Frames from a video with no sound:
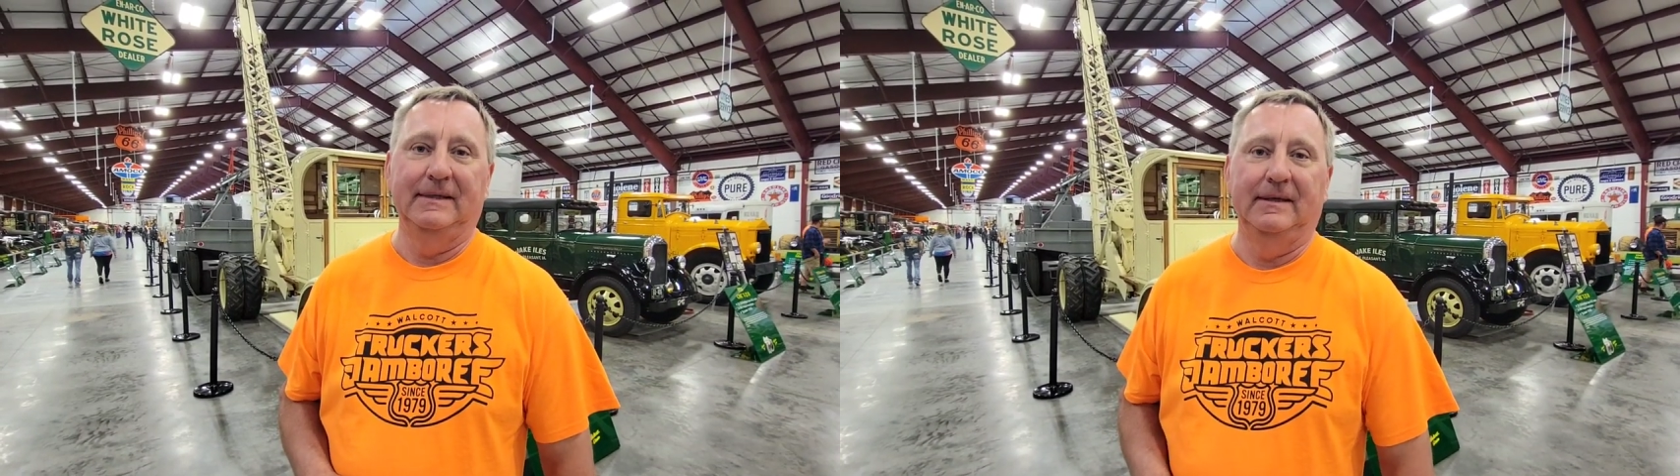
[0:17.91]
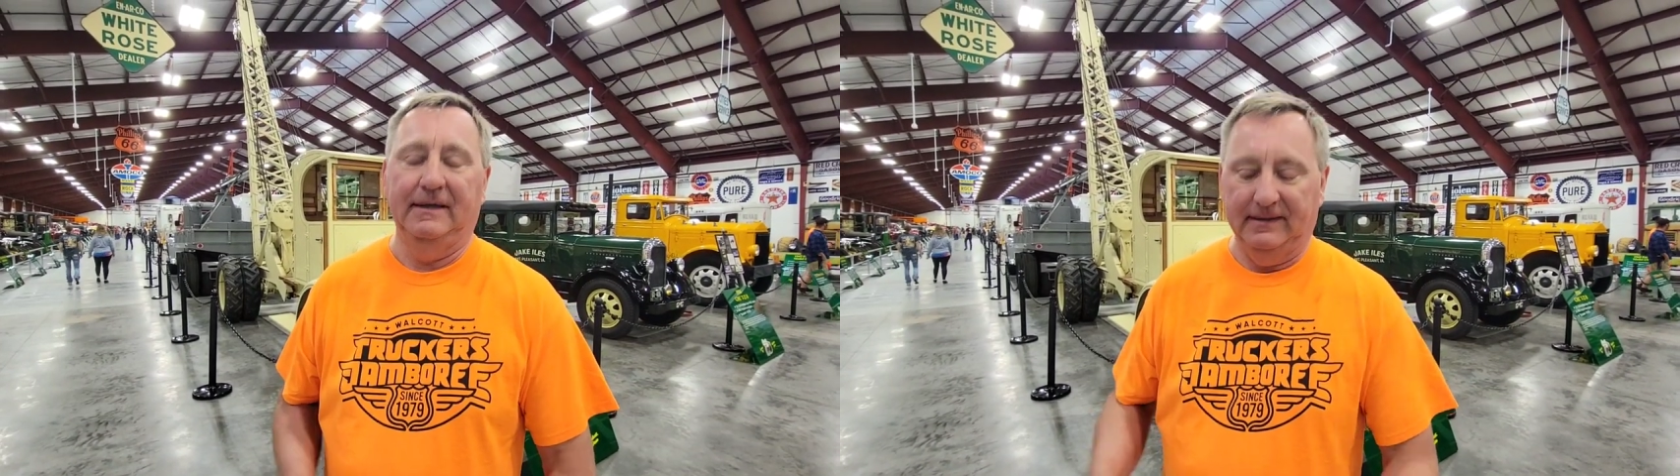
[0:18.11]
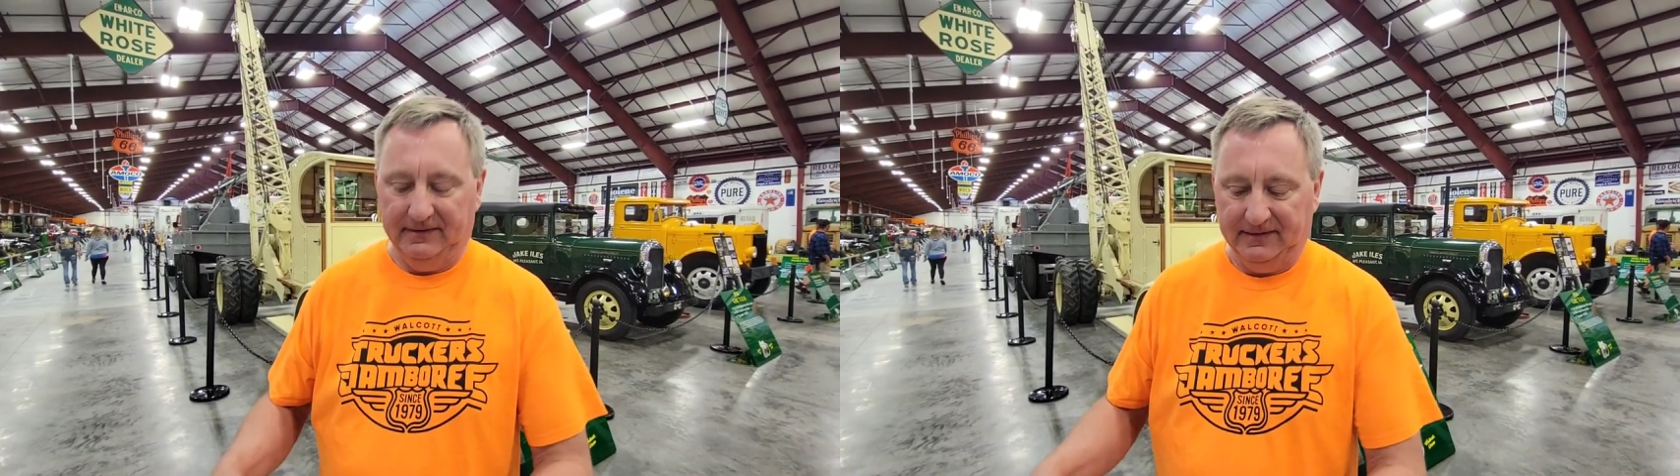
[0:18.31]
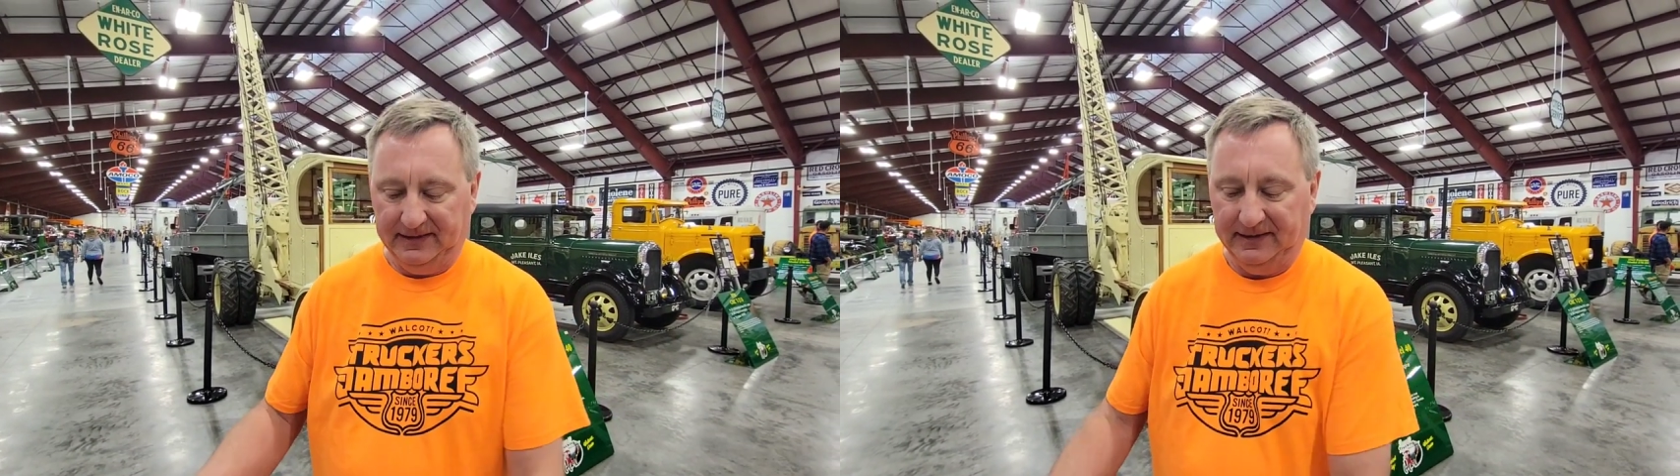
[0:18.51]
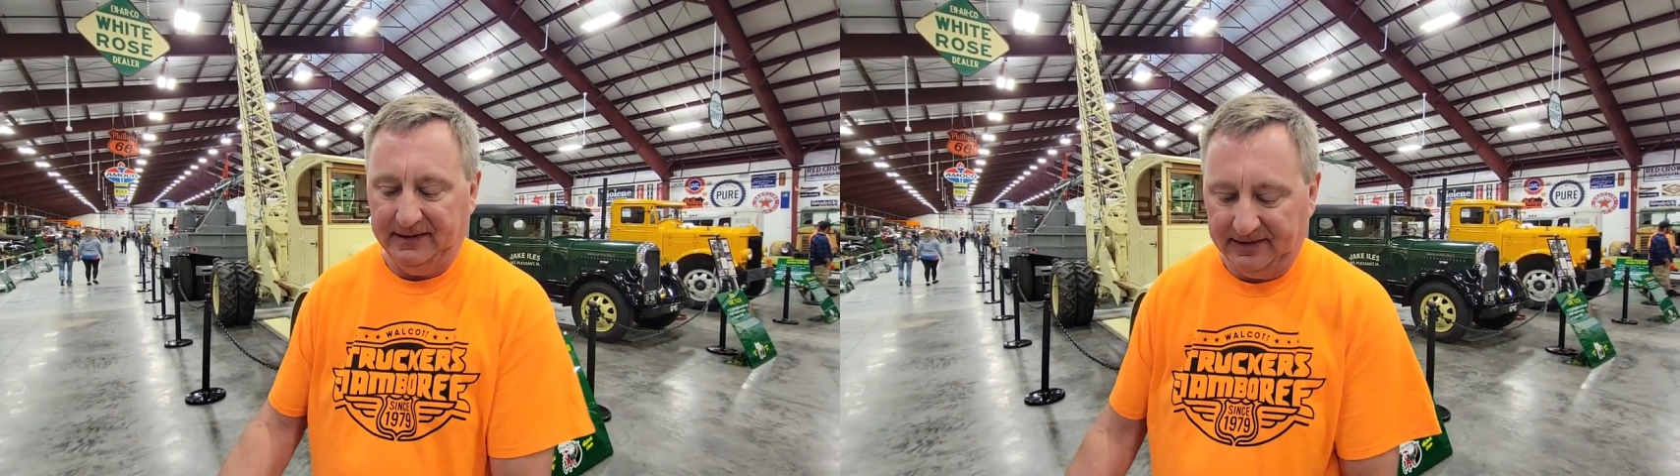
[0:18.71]
and,
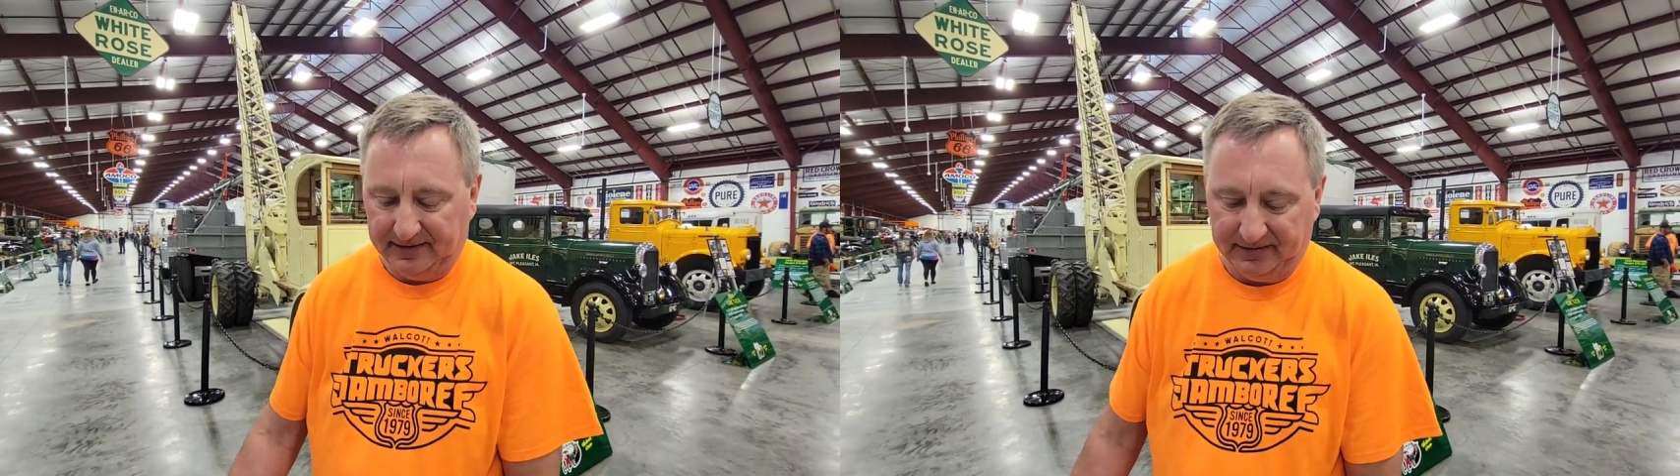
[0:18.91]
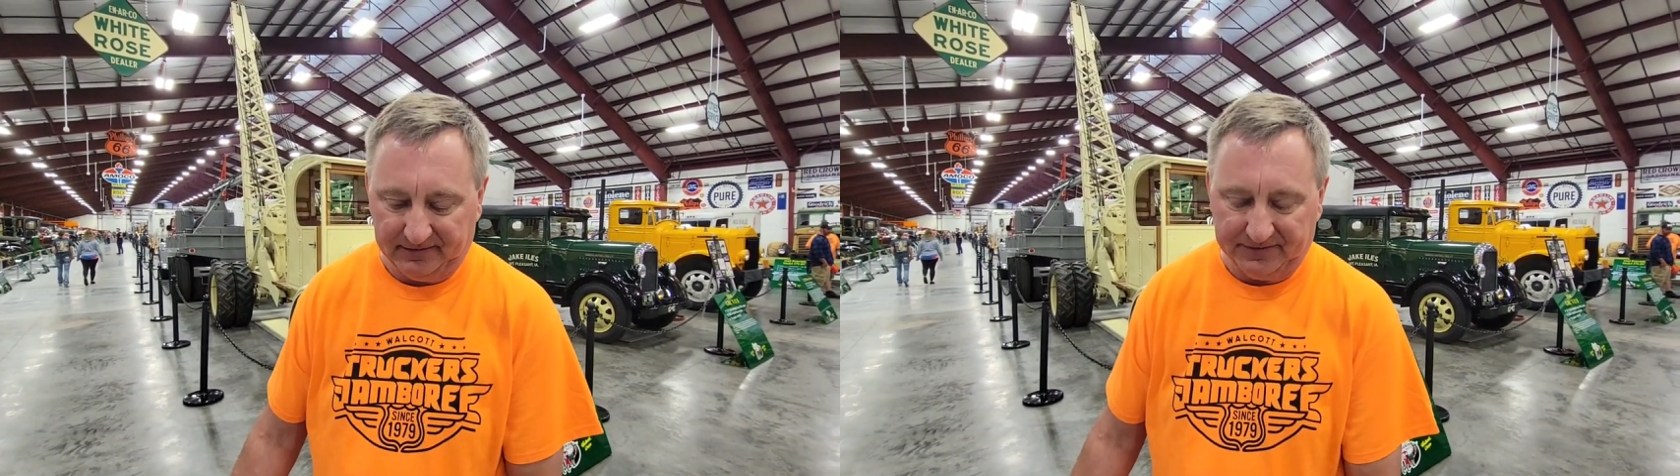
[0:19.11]
and a little